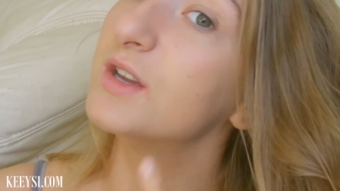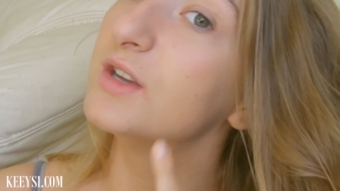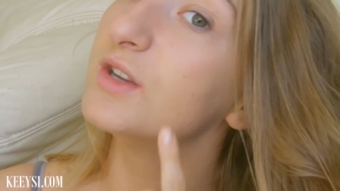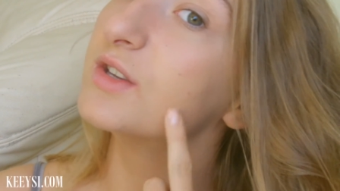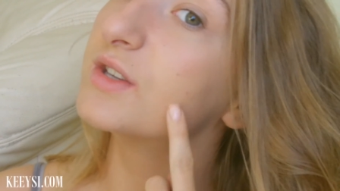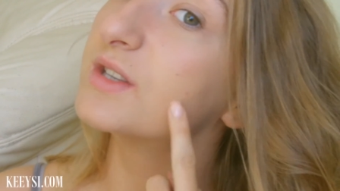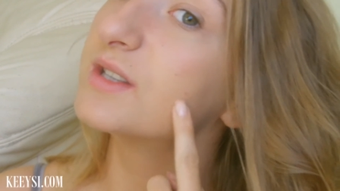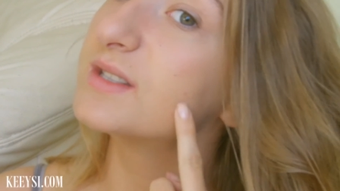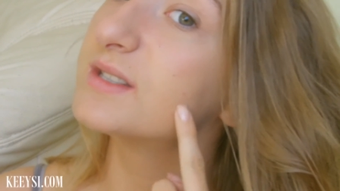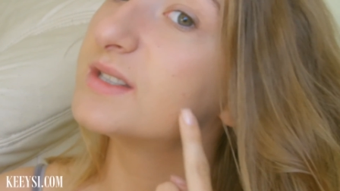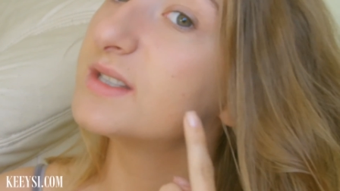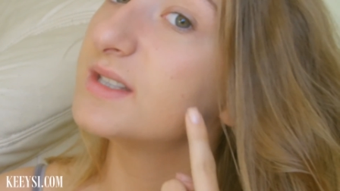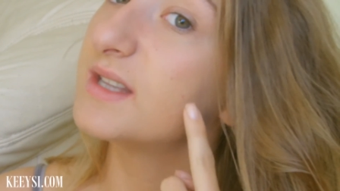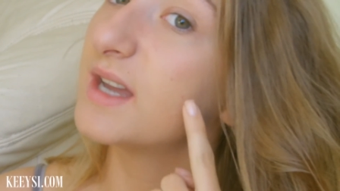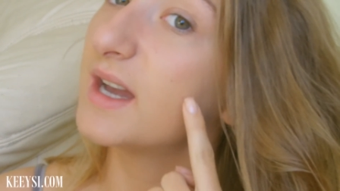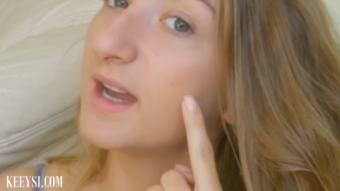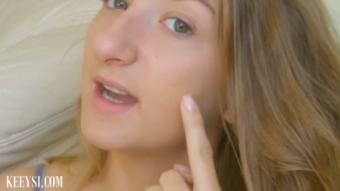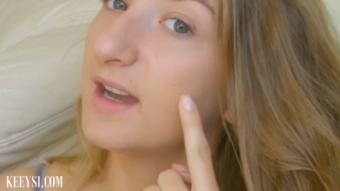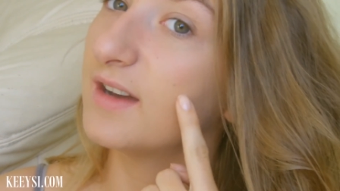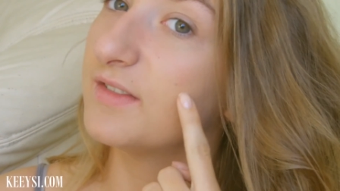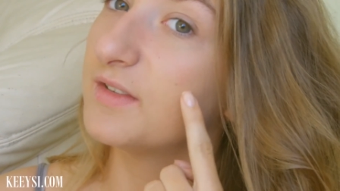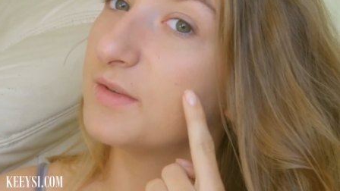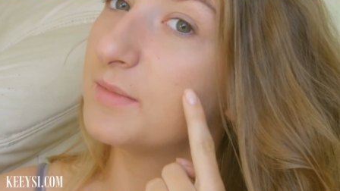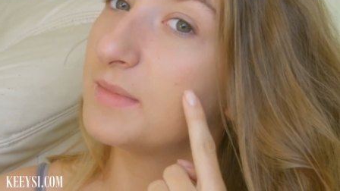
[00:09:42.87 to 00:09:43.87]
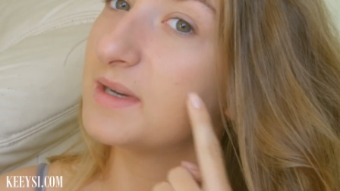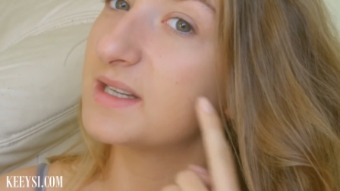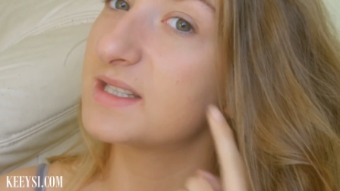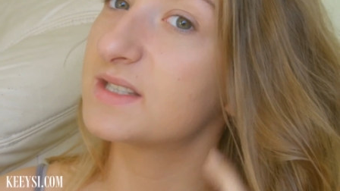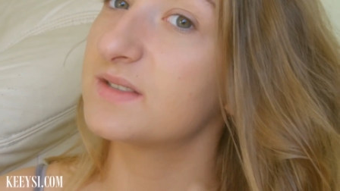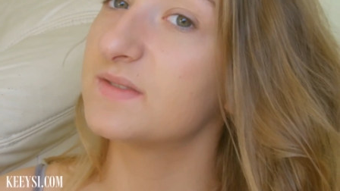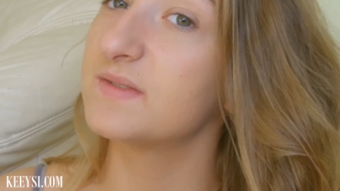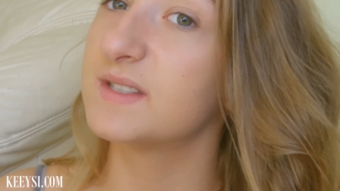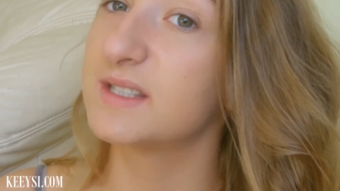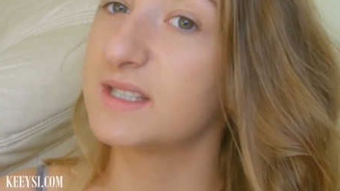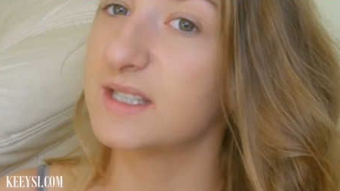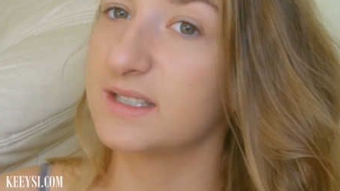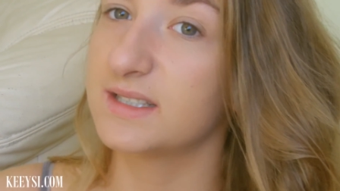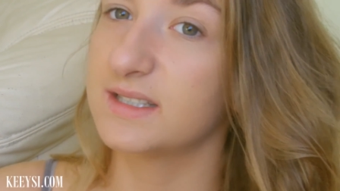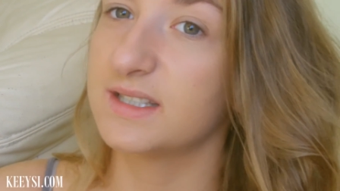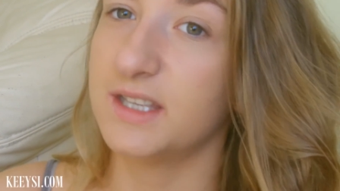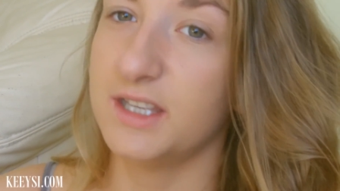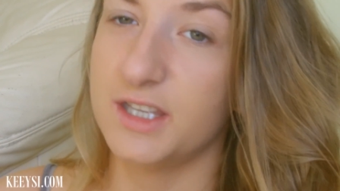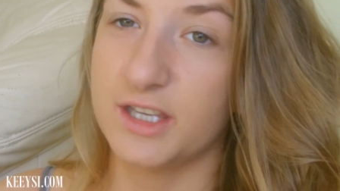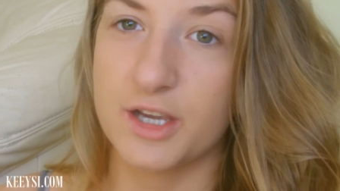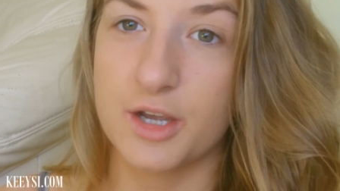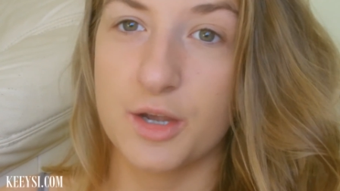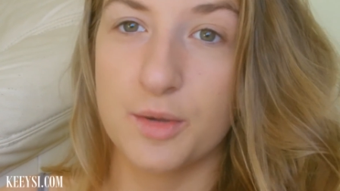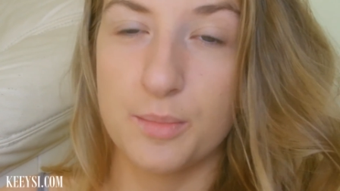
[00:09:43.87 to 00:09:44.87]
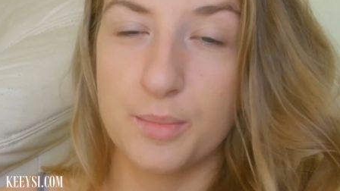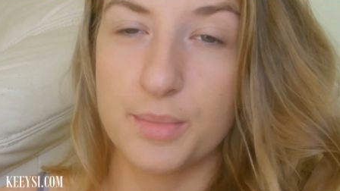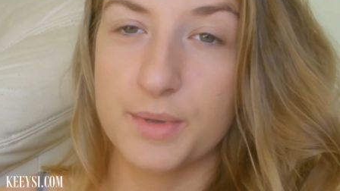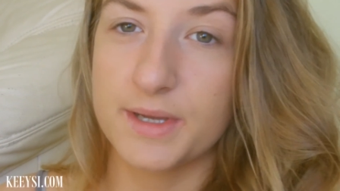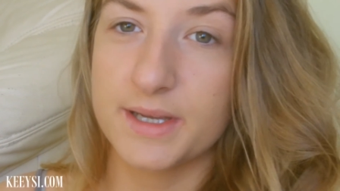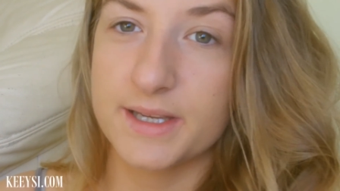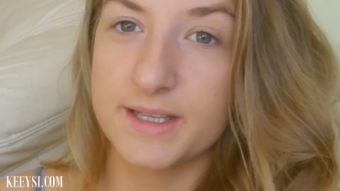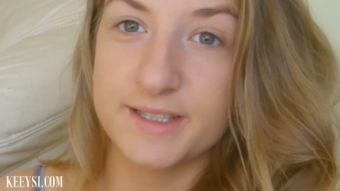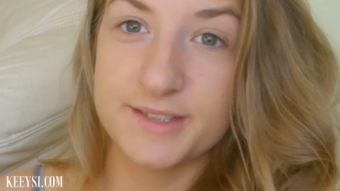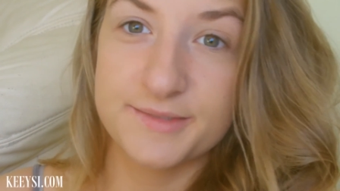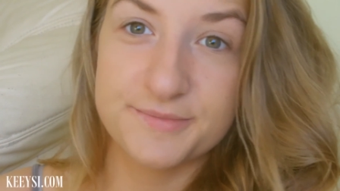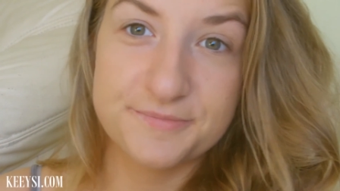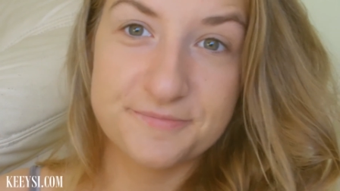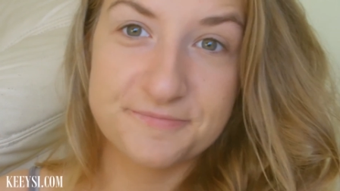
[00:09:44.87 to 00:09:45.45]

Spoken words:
You can see that I have a massive zit here, but